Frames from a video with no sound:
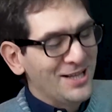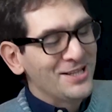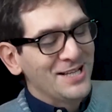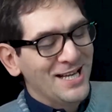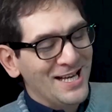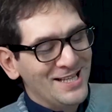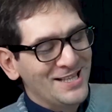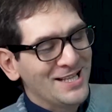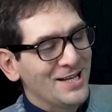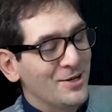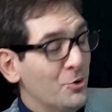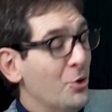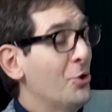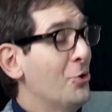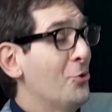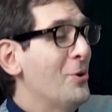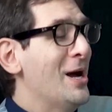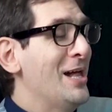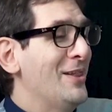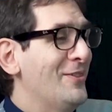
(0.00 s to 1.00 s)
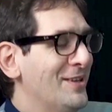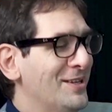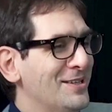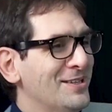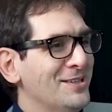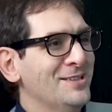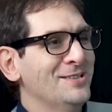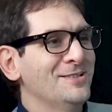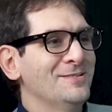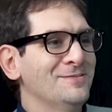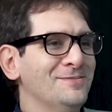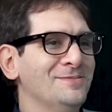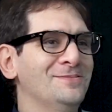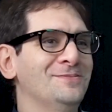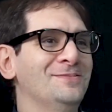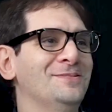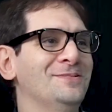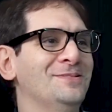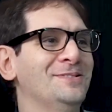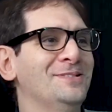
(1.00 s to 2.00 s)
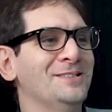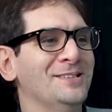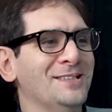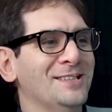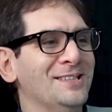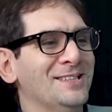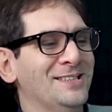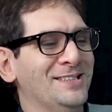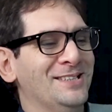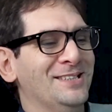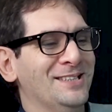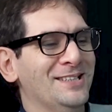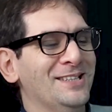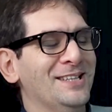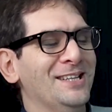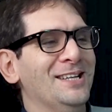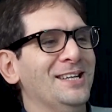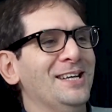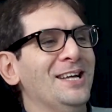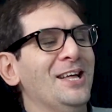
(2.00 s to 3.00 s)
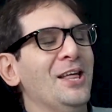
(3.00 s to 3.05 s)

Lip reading: you just give me the 4 of them and